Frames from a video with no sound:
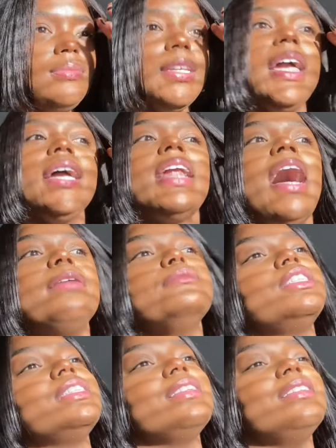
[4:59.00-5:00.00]
And I'm
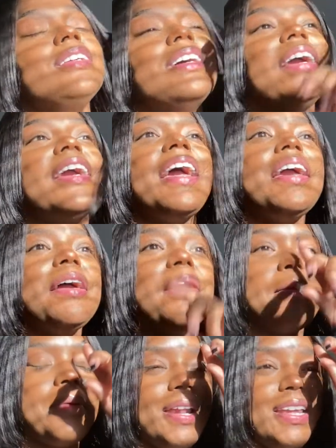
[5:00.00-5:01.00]
just looking at him,
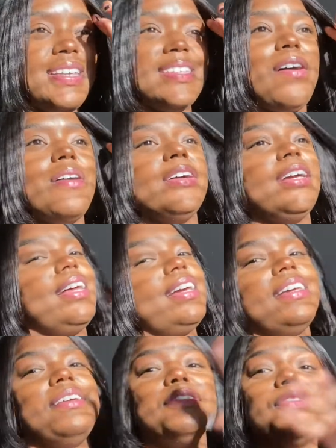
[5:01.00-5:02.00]
and he's all like,
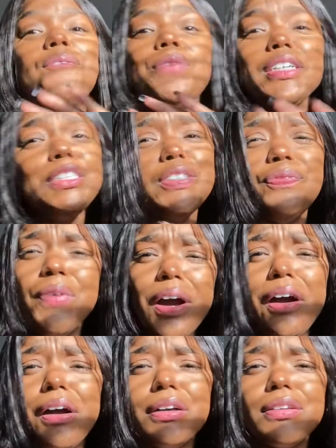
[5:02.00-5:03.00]
he's fresh as
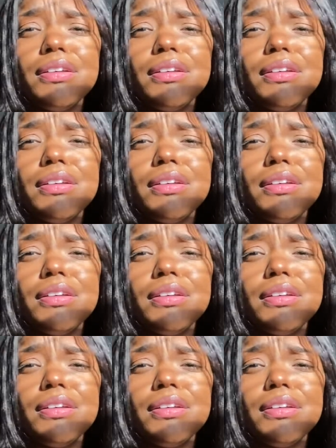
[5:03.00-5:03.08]
fuck.